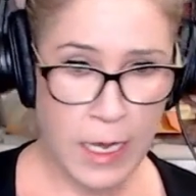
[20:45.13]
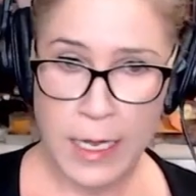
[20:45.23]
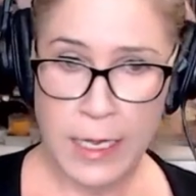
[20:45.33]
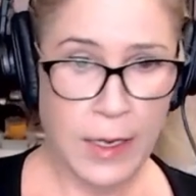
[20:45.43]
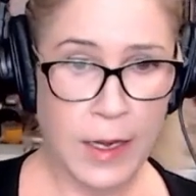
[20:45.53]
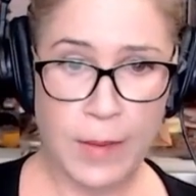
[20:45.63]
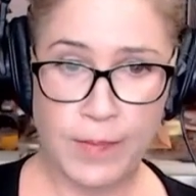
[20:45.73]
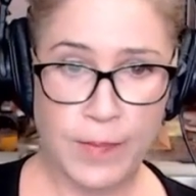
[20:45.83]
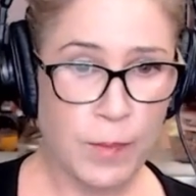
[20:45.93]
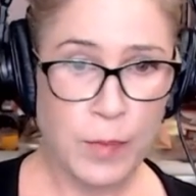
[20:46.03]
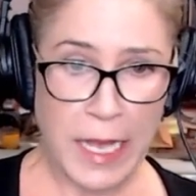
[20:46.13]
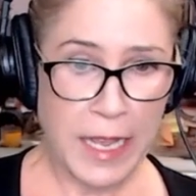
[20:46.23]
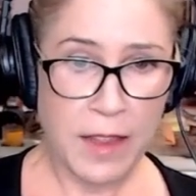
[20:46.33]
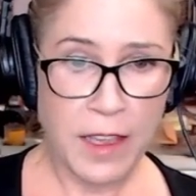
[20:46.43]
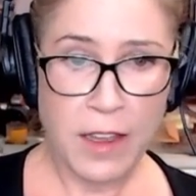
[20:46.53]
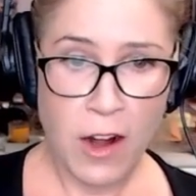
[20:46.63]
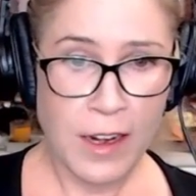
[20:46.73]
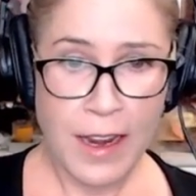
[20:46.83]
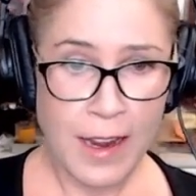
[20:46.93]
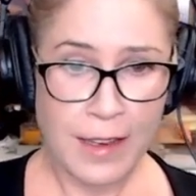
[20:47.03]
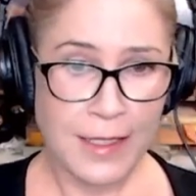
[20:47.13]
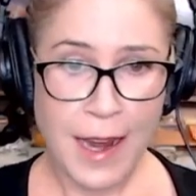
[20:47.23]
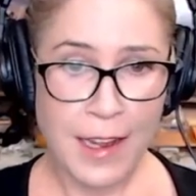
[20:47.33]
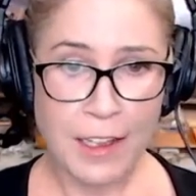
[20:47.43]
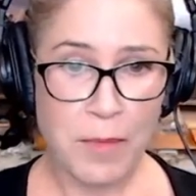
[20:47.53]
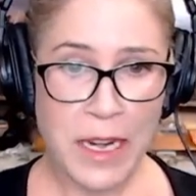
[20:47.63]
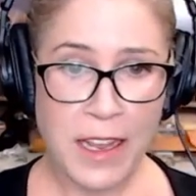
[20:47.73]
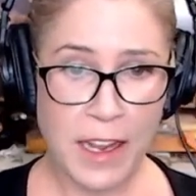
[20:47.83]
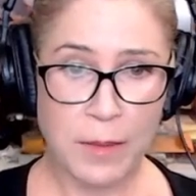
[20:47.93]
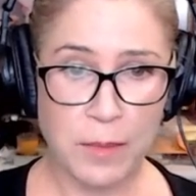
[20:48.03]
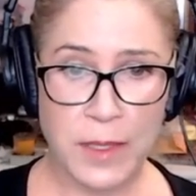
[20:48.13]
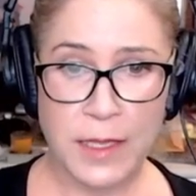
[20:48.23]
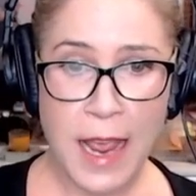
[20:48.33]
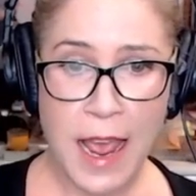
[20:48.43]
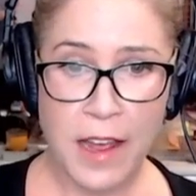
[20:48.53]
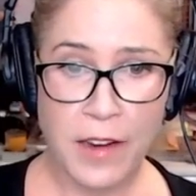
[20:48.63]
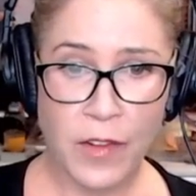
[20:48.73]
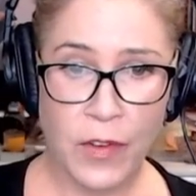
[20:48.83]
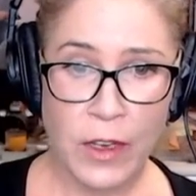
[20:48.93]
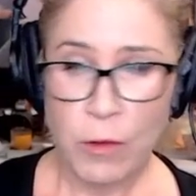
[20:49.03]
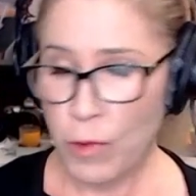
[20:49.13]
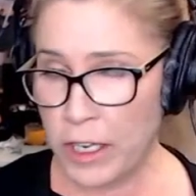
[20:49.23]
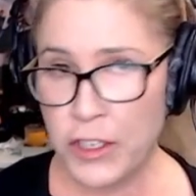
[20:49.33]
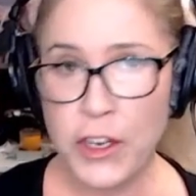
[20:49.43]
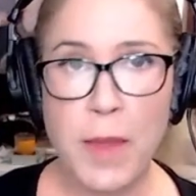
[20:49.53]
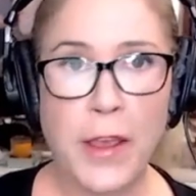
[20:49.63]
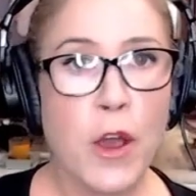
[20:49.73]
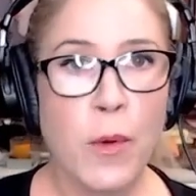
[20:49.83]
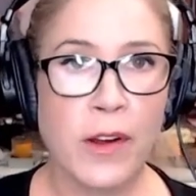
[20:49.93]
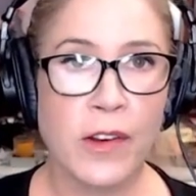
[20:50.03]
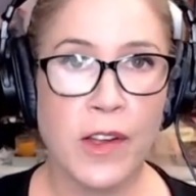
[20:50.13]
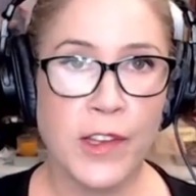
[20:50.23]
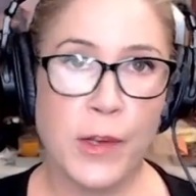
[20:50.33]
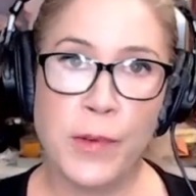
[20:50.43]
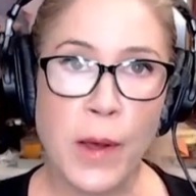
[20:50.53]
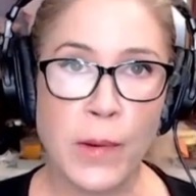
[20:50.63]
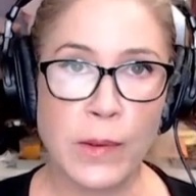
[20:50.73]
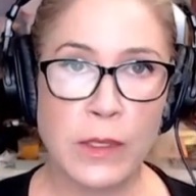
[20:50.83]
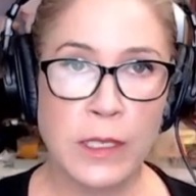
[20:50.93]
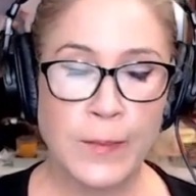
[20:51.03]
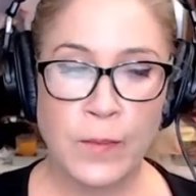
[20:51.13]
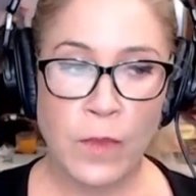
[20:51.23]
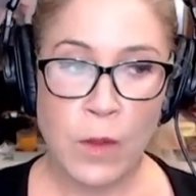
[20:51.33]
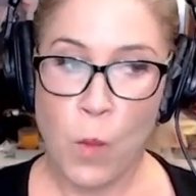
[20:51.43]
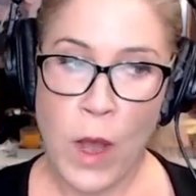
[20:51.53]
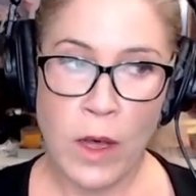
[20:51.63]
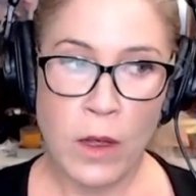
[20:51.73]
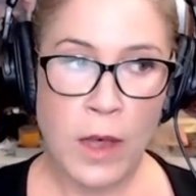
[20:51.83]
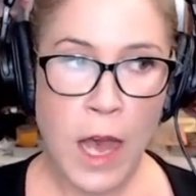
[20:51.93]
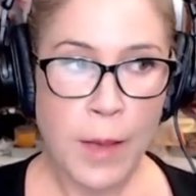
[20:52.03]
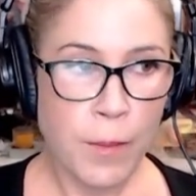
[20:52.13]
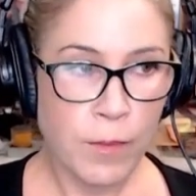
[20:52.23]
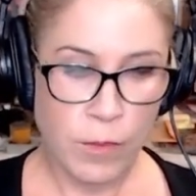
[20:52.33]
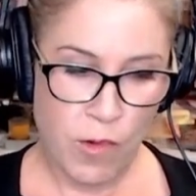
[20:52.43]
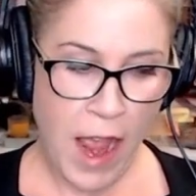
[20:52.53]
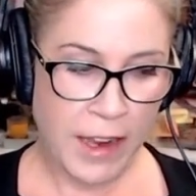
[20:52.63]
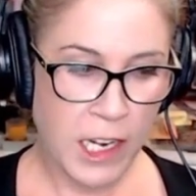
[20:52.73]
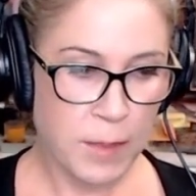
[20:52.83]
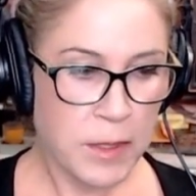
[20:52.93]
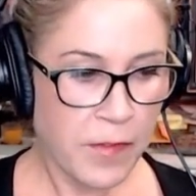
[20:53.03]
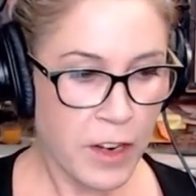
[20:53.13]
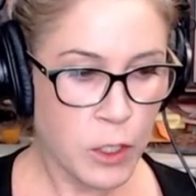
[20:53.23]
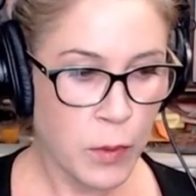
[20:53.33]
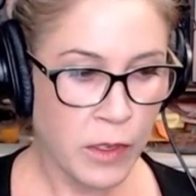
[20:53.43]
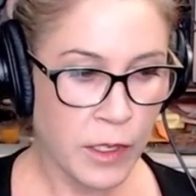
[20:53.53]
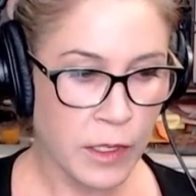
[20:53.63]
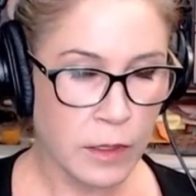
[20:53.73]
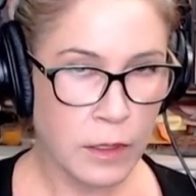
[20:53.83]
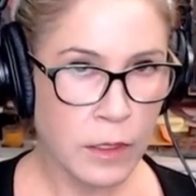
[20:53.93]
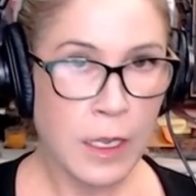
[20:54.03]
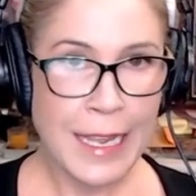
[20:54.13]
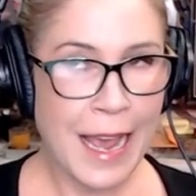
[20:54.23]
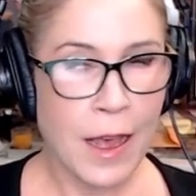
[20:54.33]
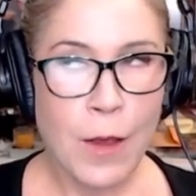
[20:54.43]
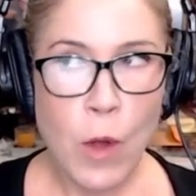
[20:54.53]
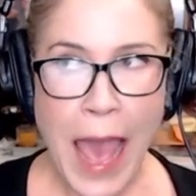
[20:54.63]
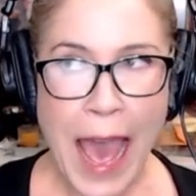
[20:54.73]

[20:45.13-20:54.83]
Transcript: uh, play the arcade style minigames. And Rich, you're my coworker and you don't. Well, I'm racking up some virtual goods. Yeah.